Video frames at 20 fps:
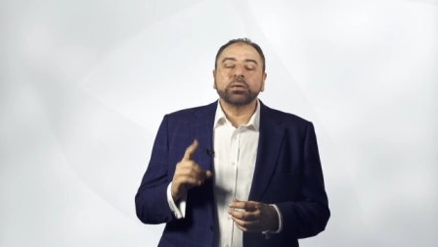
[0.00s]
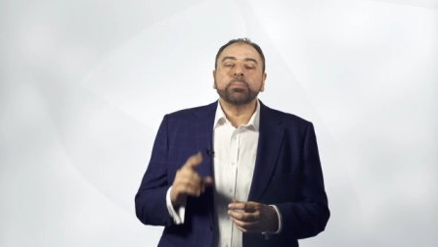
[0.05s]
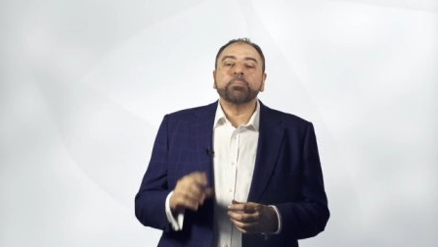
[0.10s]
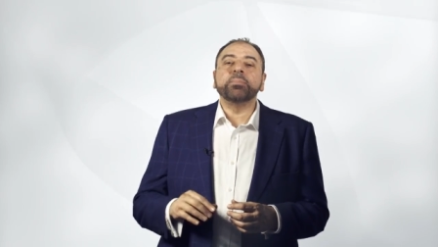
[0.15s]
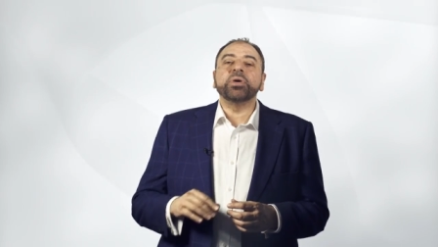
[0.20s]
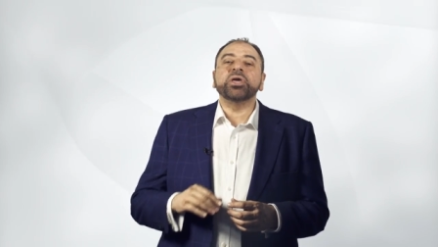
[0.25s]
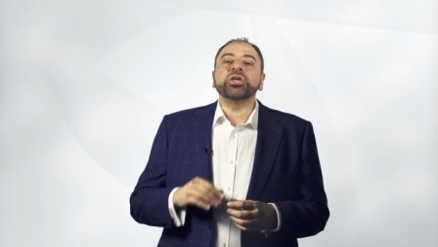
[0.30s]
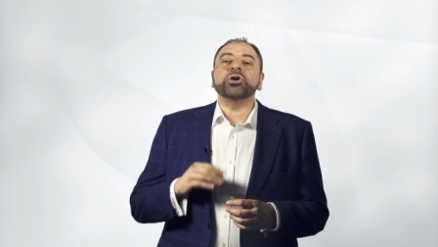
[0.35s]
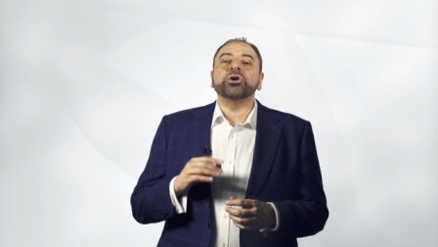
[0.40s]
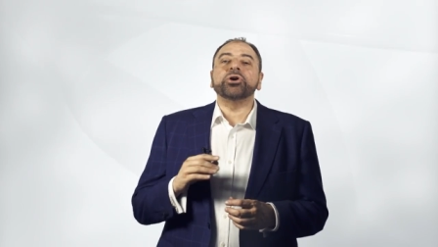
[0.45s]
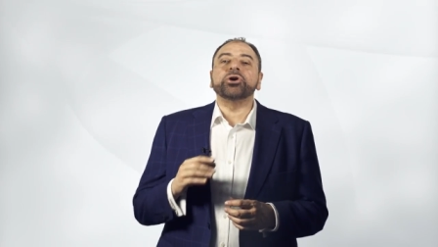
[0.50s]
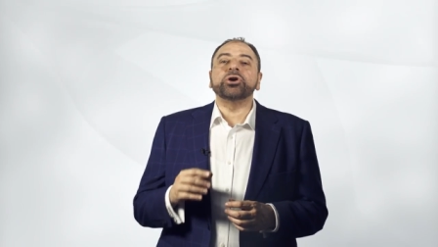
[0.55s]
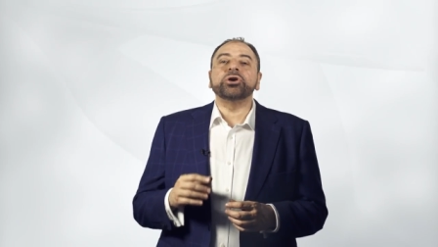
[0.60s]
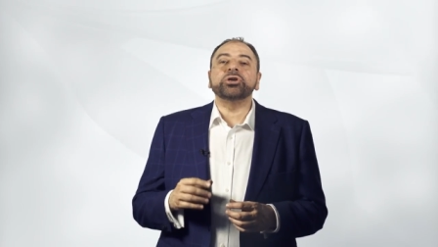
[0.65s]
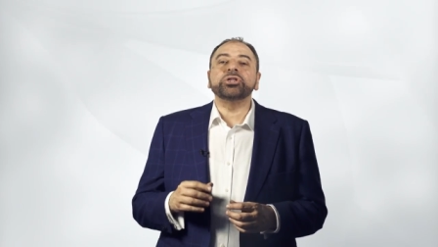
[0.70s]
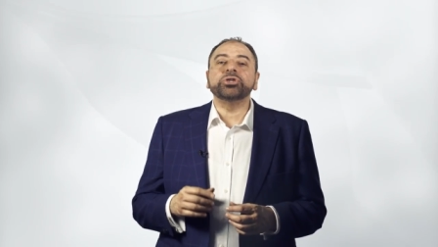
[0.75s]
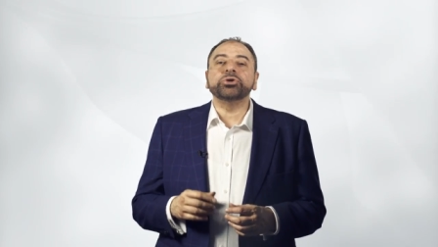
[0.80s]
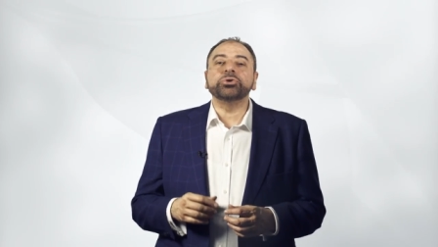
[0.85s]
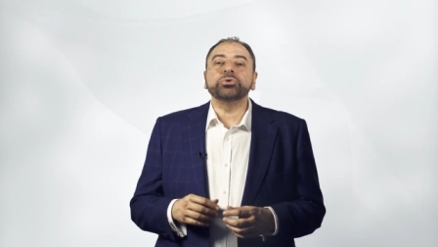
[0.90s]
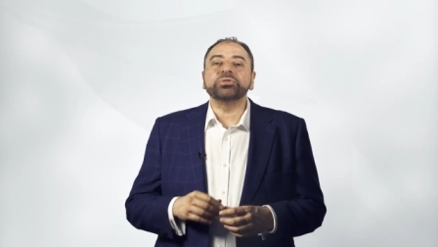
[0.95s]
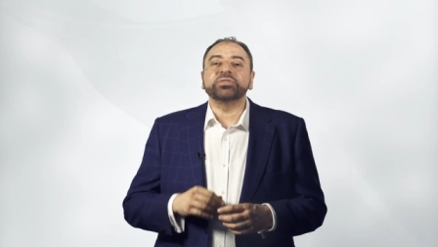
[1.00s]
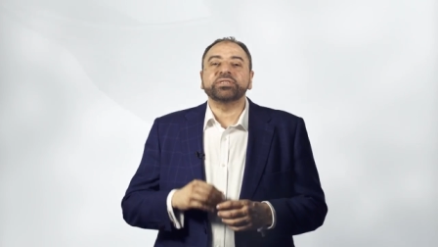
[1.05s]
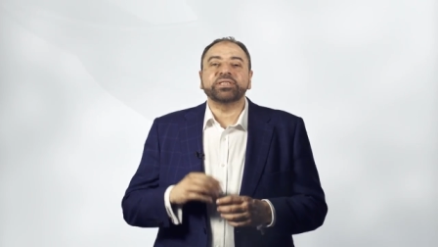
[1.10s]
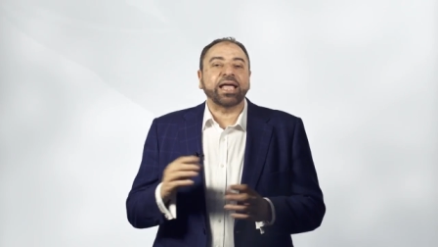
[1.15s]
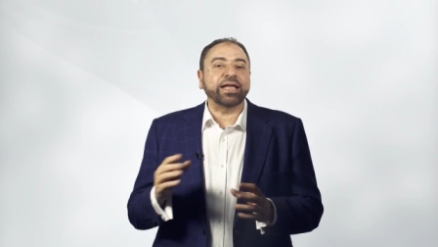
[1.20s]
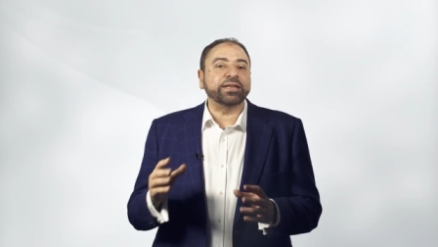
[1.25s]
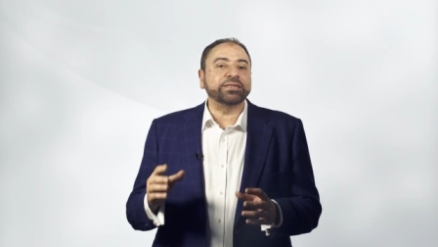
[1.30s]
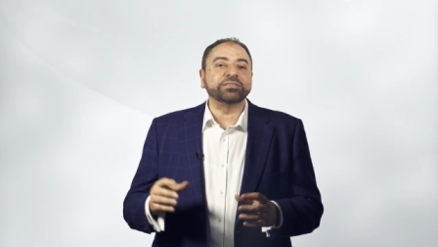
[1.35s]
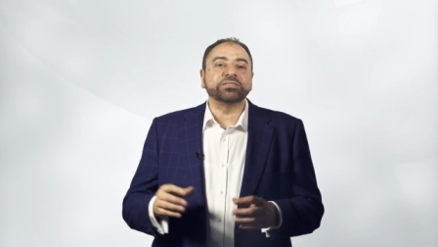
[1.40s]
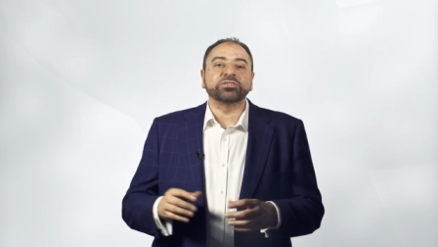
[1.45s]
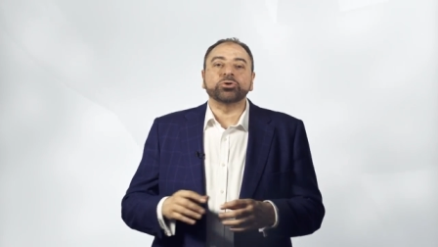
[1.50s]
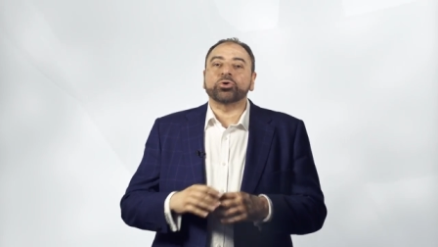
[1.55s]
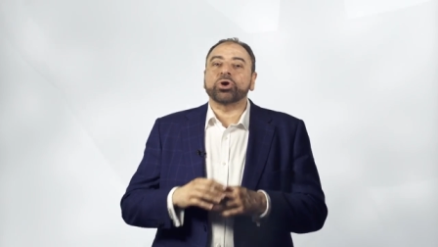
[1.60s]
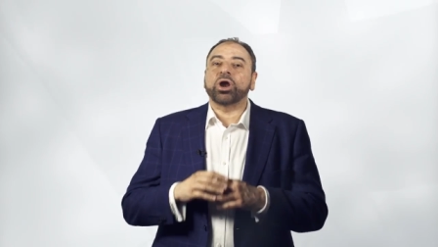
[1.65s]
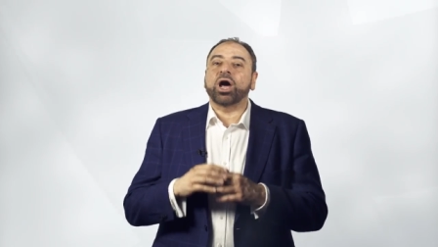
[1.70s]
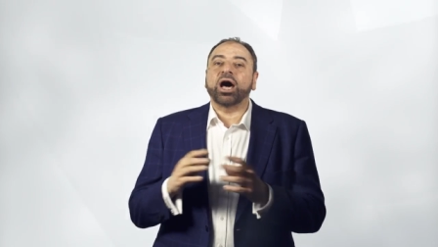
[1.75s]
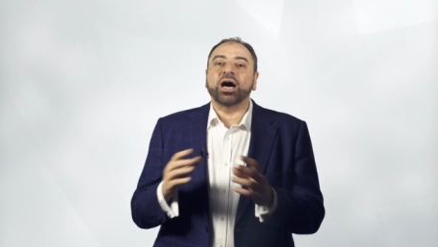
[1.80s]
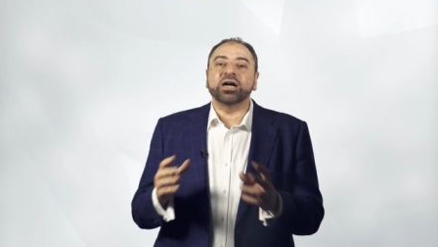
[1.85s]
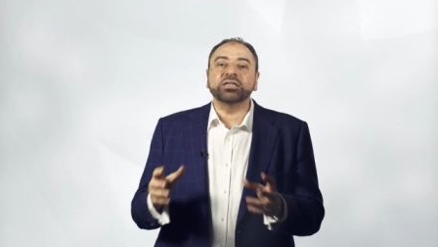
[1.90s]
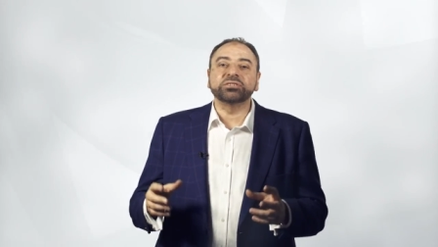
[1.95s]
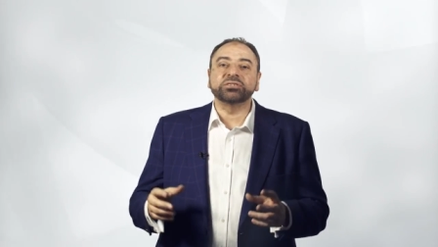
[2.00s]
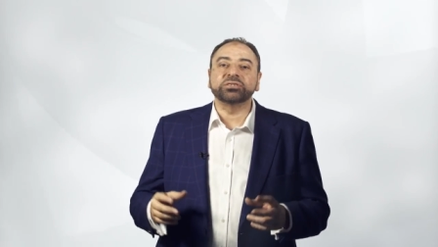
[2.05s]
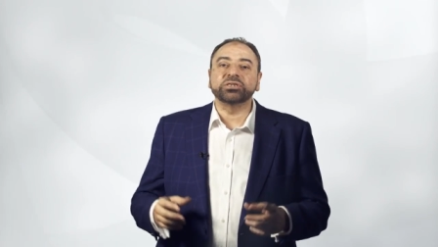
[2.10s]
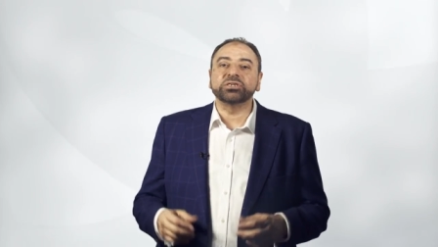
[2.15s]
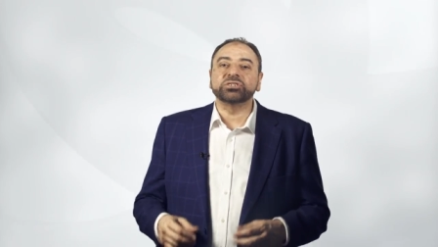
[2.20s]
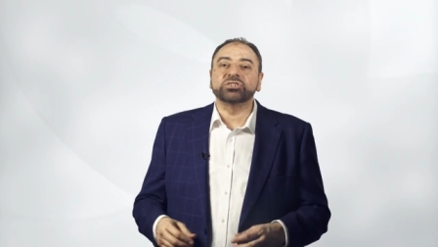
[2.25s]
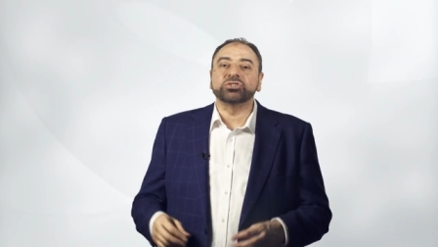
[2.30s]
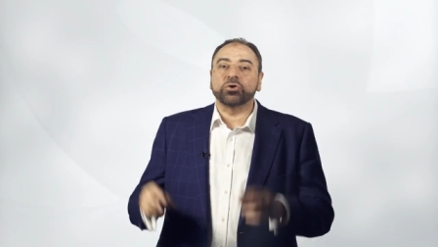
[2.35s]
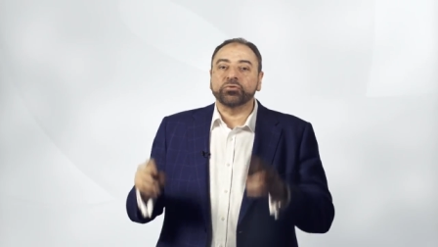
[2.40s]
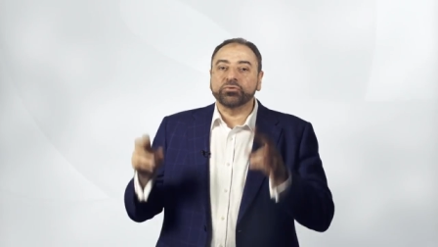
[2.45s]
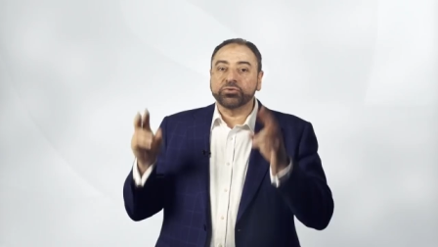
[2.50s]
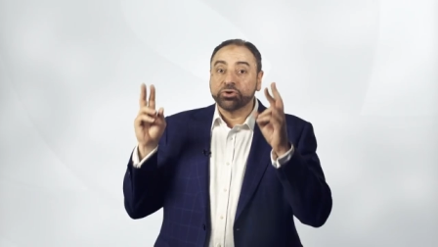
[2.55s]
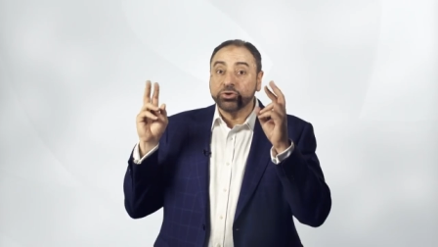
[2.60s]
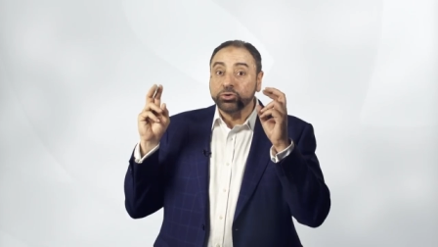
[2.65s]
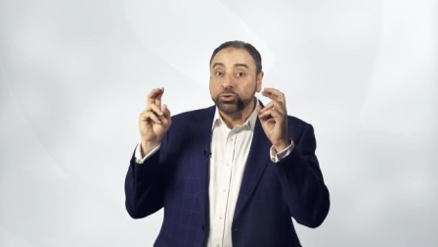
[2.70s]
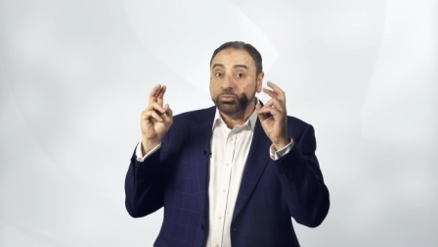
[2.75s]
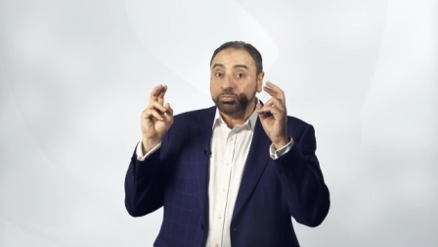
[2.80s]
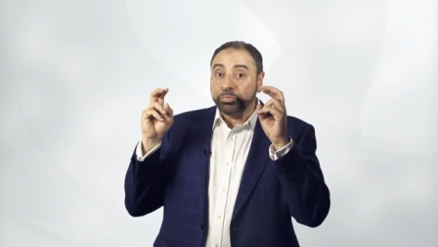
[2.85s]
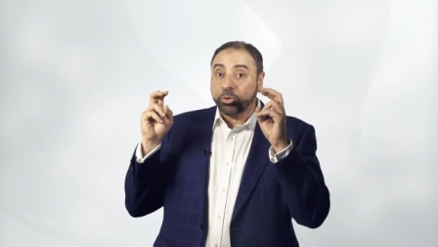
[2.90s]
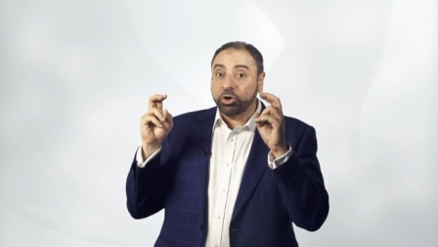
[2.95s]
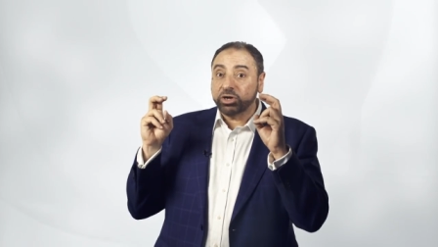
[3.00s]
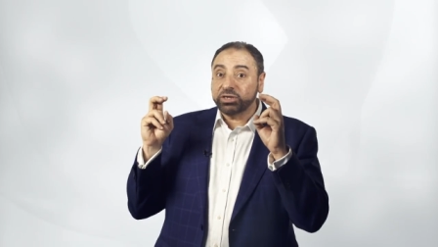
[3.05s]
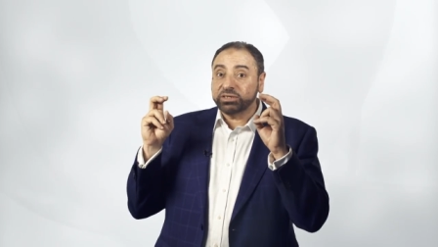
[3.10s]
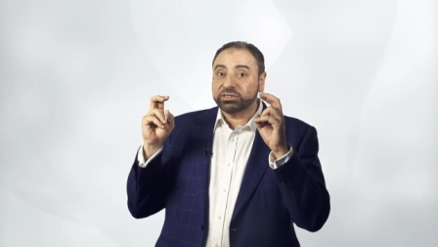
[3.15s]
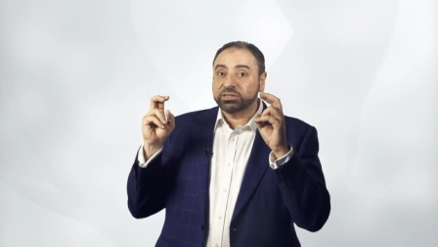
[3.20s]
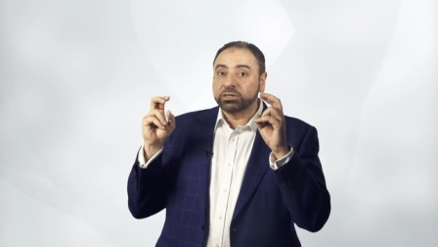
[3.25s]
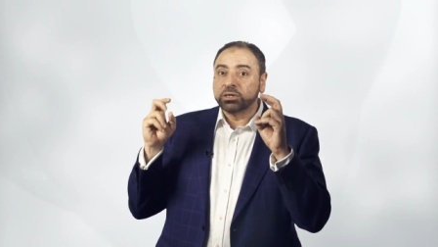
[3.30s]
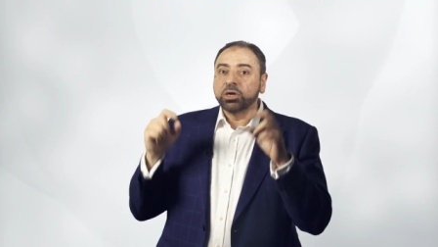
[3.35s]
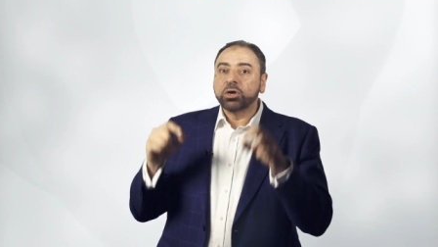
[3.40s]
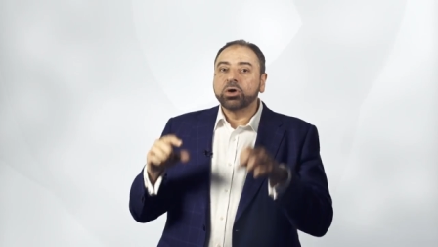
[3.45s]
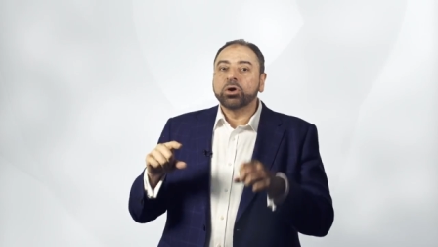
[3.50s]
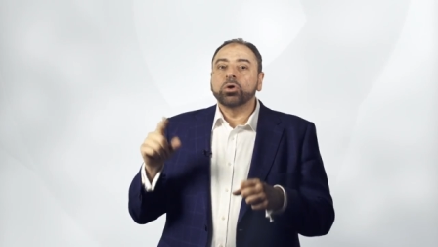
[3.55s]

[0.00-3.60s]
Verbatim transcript: may earn you tens or hundreds of good points,